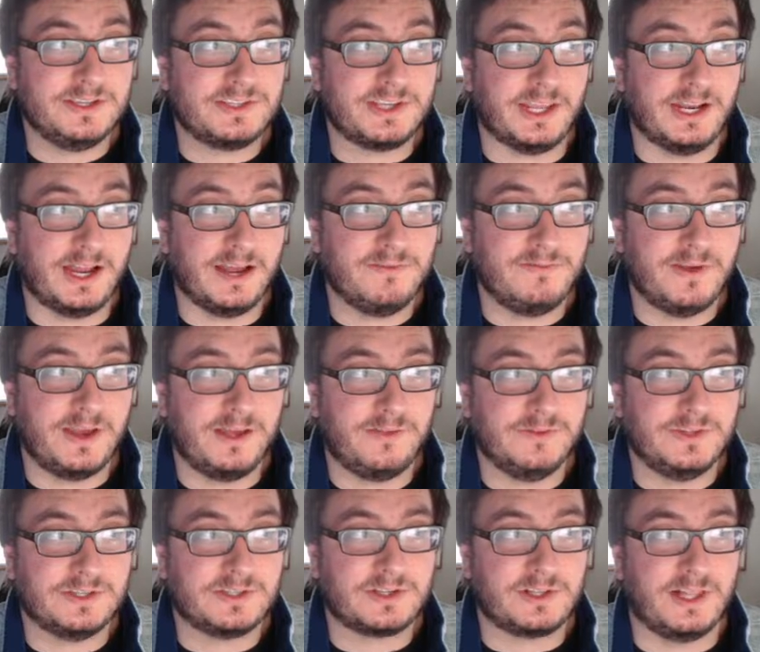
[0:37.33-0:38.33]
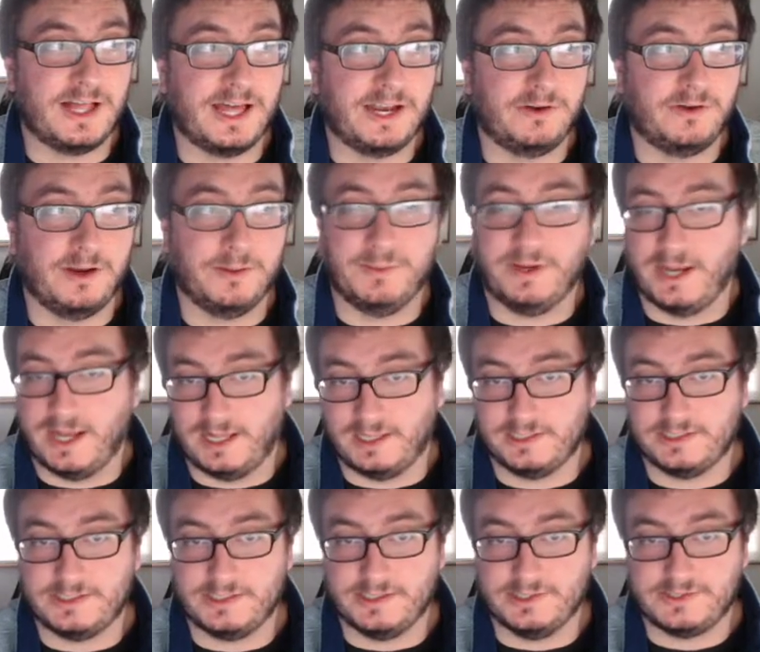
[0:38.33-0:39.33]
and I found this cladogram
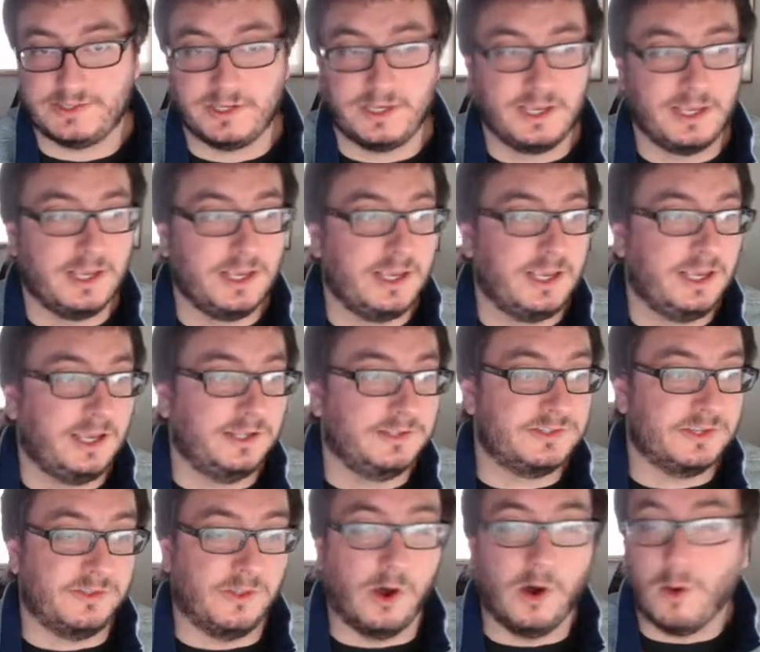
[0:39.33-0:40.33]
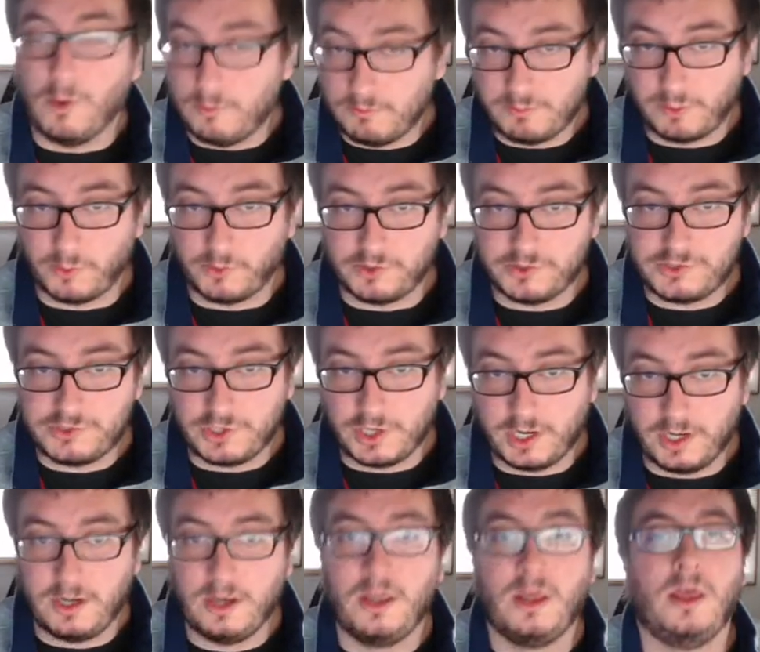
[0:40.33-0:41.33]
analysis. It's on the home
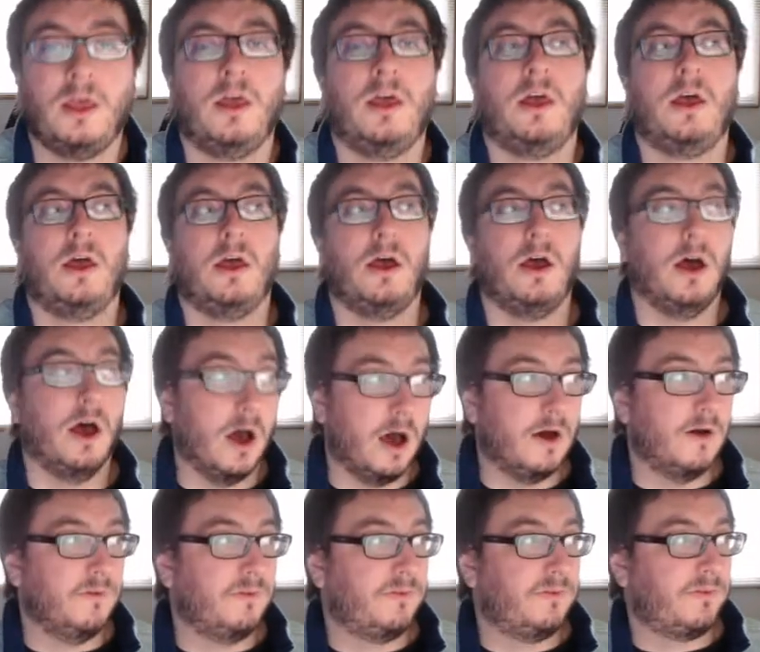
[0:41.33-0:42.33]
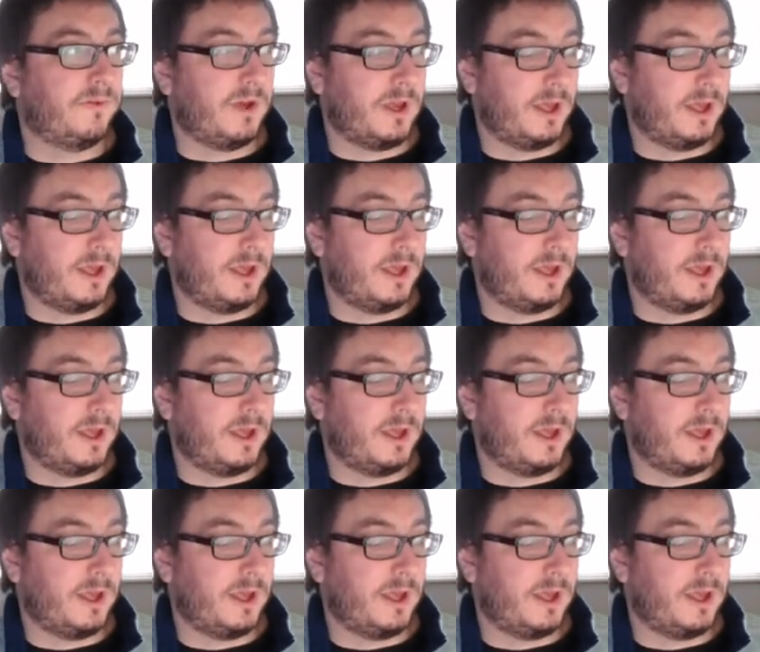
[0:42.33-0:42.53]
portion of